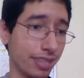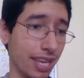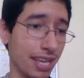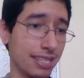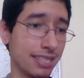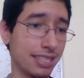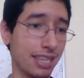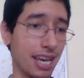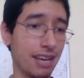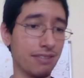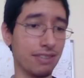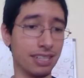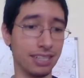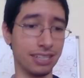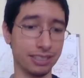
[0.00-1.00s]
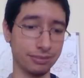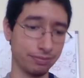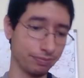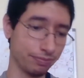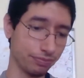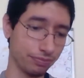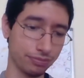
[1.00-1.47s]
Escavalier
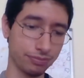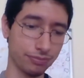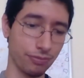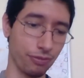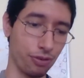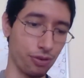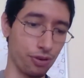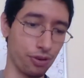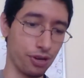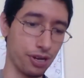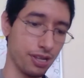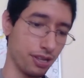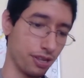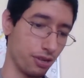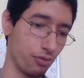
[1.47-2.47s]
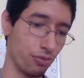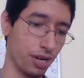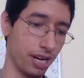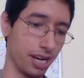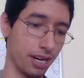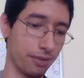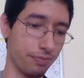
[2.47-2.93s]
for the
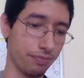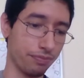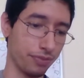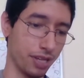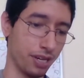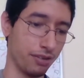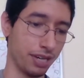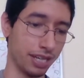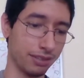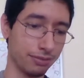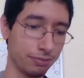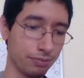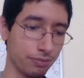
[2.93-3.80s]
rare. All right.